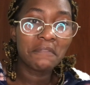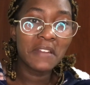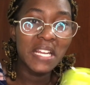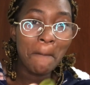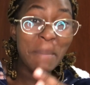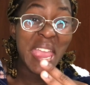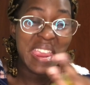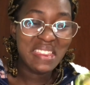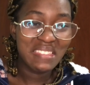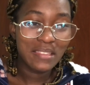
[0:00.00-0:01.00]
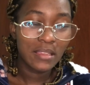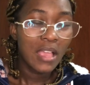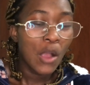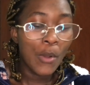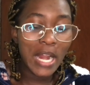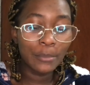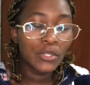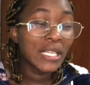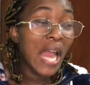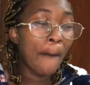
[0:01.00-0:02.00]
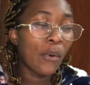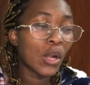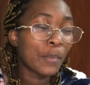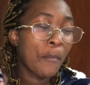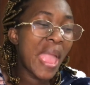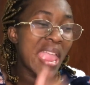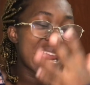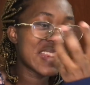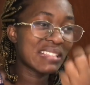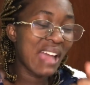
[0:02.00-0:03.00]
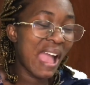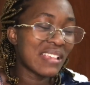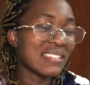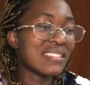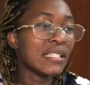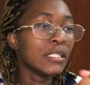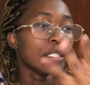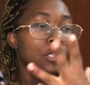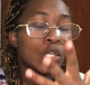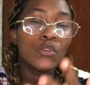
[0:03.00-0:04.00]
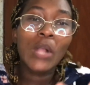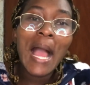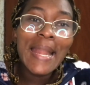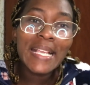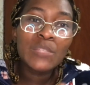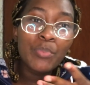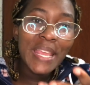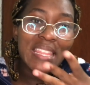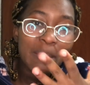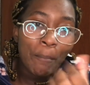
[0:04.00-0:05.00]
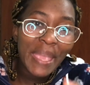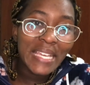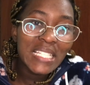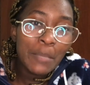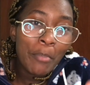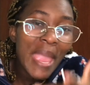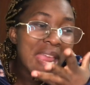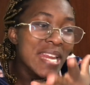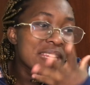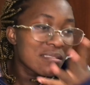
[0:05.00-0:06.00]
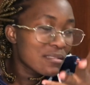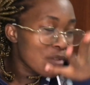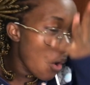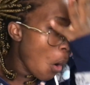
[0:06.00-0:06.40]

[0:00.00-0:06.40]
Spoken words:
feeling pain. When I'm talking about pain, guys, you can't explain the pain. The pain is,